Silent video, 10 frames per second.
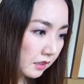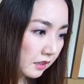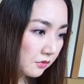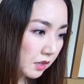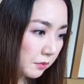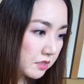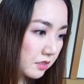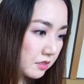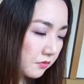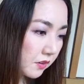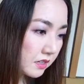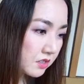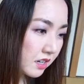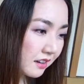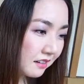What about sexy French?
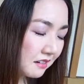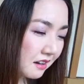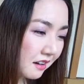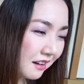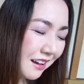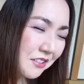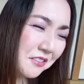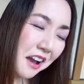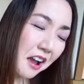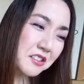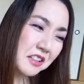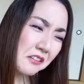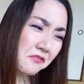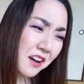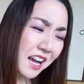I don't actually
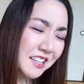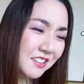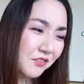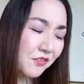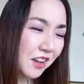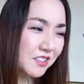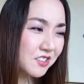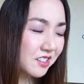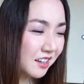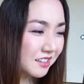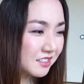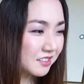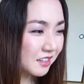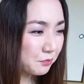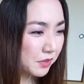find French as
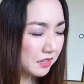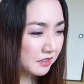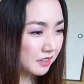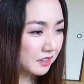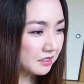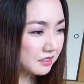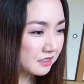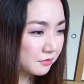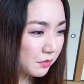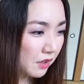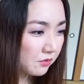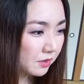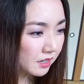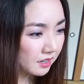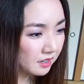appealing as
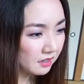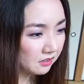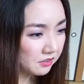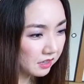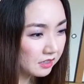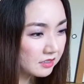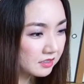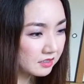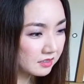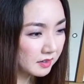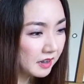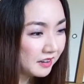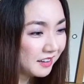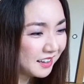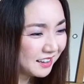everybody thinks
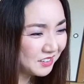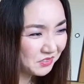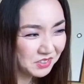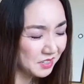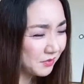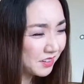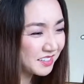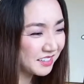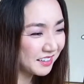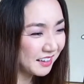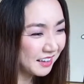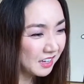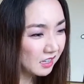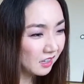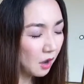for some reason.
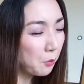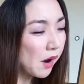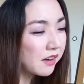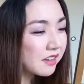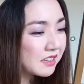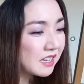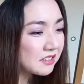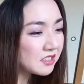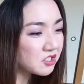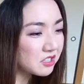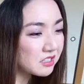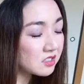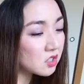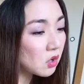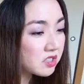Like, American English is
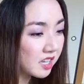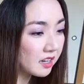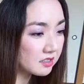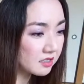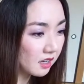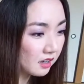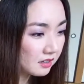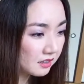so sexy.